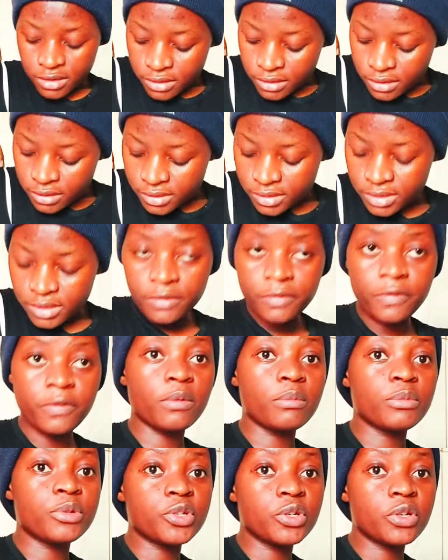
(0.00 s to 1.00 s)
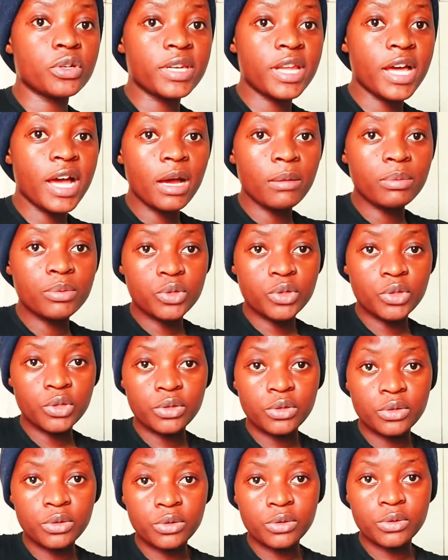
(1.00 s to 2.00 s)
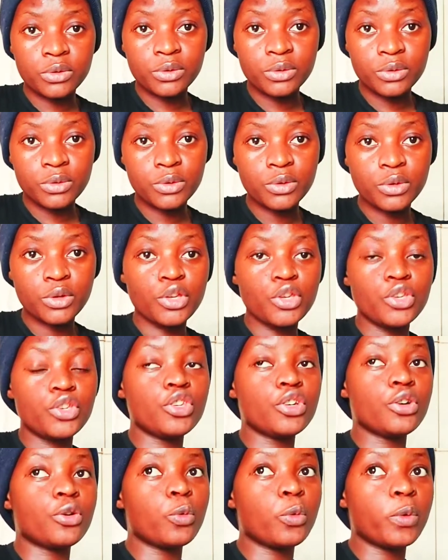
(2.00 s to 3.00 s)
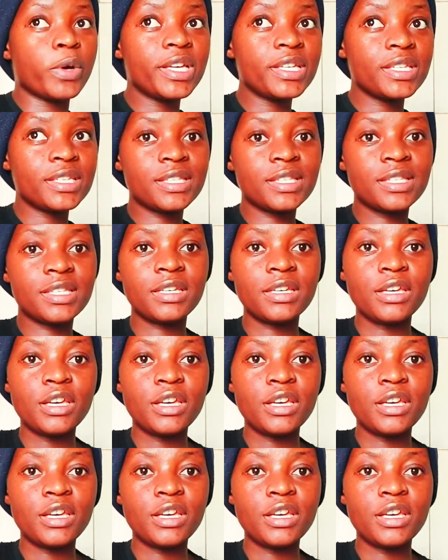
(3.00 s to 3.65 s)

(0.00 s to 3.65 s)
you see, from shoulder up to your waist.